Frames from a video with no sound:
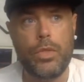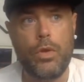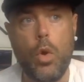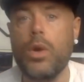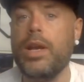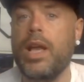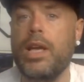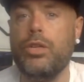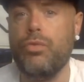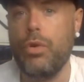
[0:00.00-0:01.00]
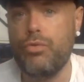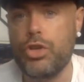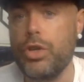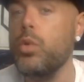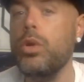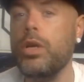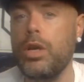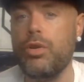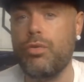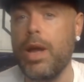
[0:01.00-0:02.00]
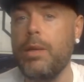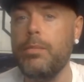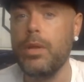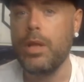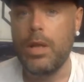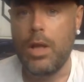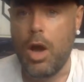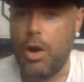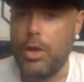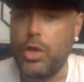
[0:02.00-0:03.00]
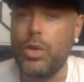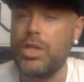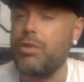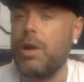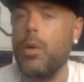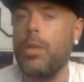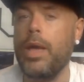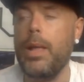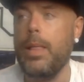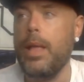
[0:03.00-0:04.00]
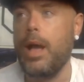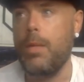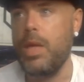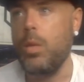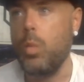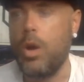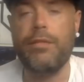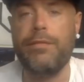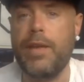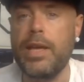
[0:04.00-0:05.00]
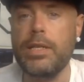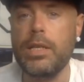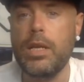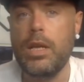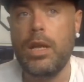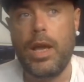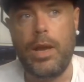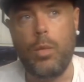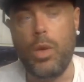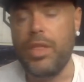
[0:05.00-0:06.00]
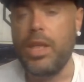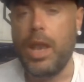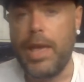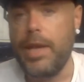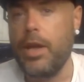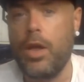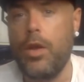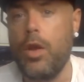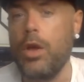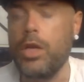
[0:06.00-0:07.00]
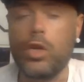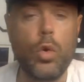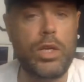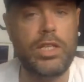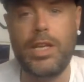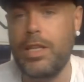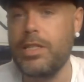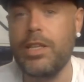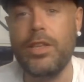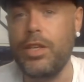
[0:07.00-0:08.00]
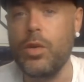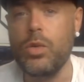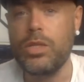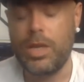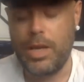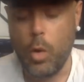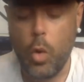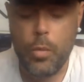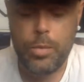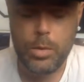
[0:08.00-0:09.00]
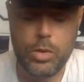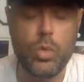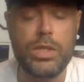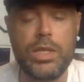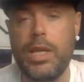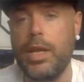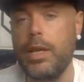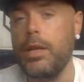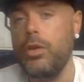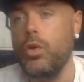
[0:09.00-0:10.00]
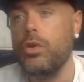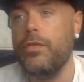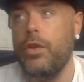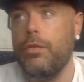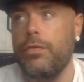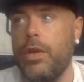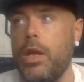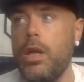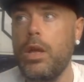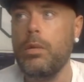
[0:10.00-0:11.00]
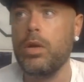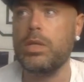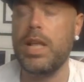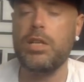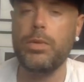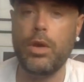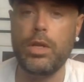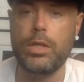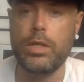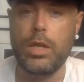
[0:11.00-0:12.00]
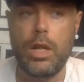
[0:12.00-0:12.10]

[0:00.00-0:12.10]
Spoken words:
organised Russian hooligan crime units are out there, and they'll want to fight. And whether you like it or not, you're going to see this in the news. And hopefully we don't see enough of it. Because let's be honest,